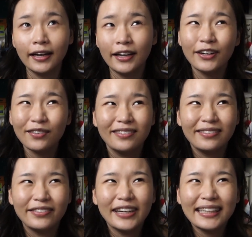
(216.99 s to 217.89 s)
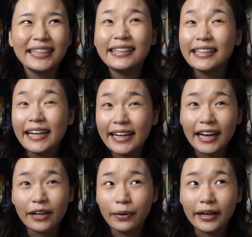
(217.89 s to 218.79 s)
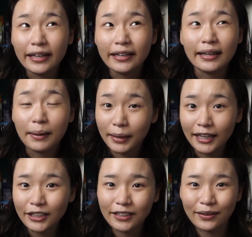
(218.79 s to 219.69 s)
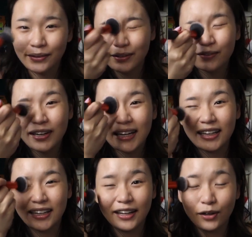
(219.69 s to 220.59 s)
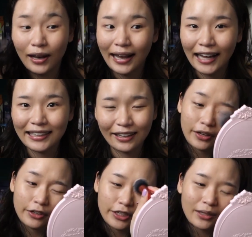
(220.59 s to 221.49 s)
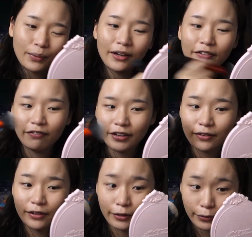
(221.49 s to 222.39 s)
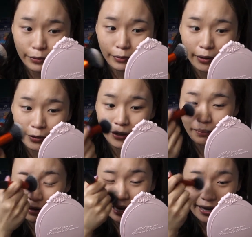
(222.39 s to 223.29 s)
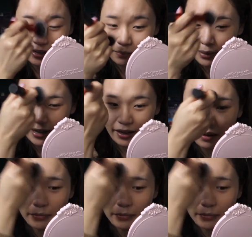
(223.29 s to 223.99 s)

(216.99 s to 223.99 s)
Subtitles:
not really seeing anyone that much, so you don't really need it to last You just want to feel good while you're applying the makeup.